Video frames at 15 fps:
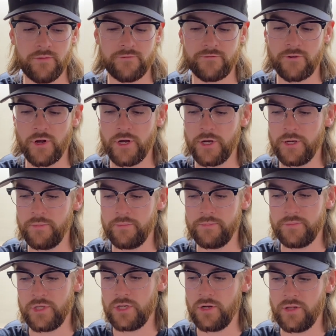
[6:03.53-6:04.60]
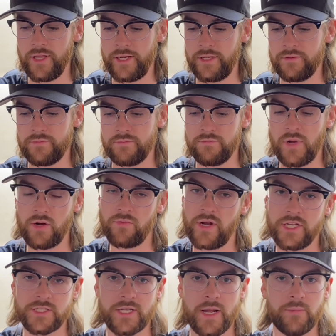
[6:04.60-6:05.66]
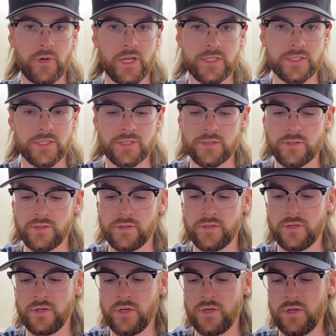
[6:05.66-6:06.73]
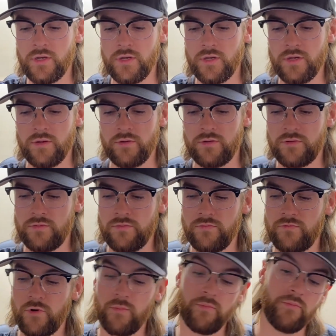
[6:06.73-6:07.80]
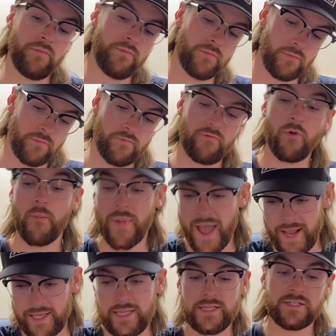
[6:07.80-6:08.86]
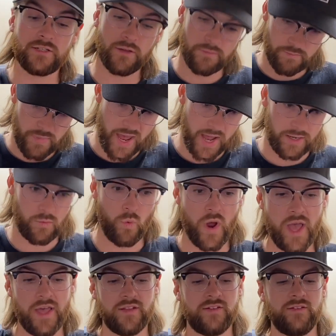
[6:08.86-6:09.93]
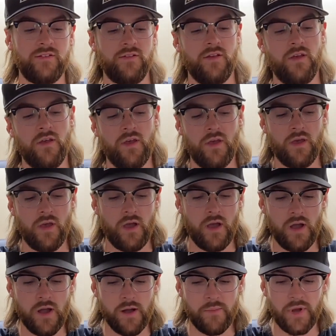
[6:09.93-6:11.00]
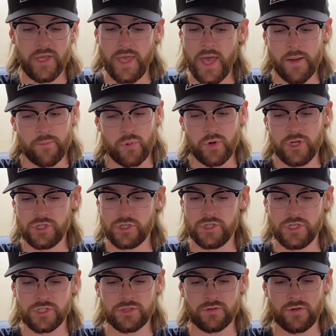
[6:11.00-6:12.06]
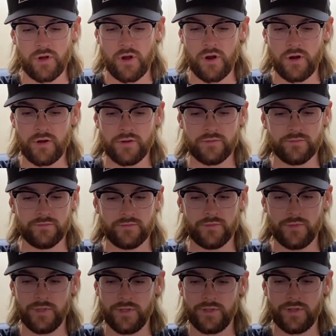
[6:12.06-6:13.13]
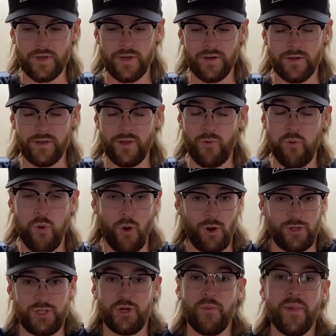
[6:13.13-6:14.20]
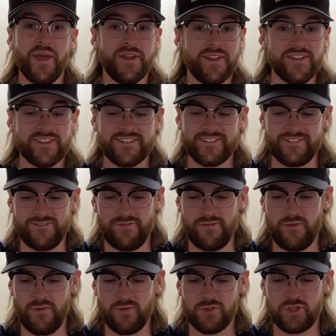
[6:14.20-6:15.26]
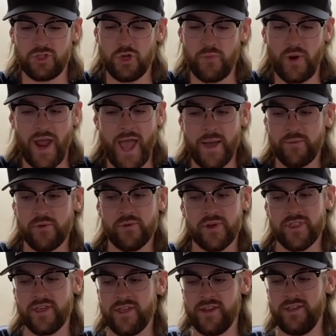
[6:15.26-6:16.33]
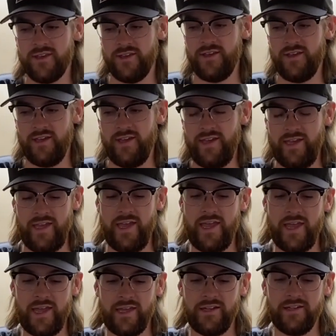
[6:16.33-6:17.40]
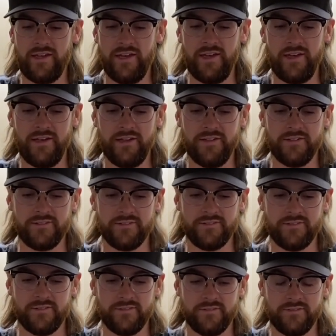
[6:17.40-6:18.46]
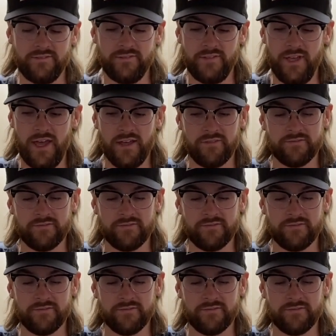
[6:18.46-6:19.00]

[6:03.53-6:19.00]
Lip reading: from, you know, like my race time races, or from back east to back west. But yeah, pretty traditional car. It worked tremendous. We were super happy with it. And yeah.